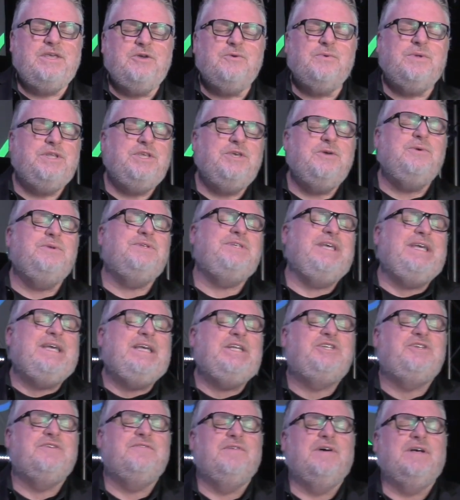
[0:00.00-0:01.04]
you would use
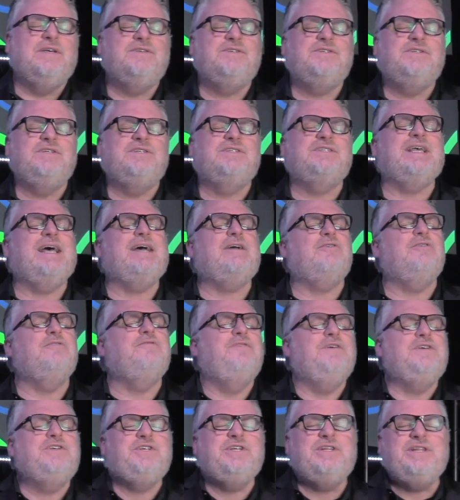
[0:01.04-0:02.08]
each of us to
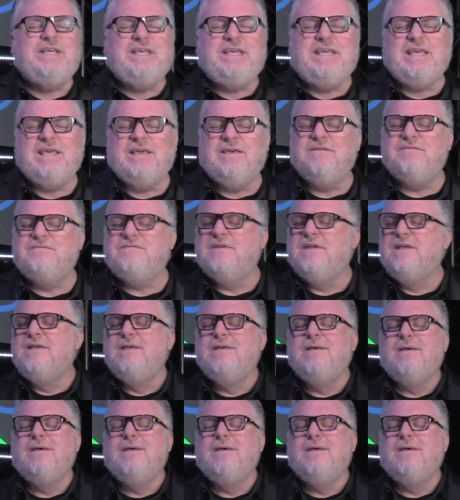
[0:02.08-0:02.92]
sacrificially give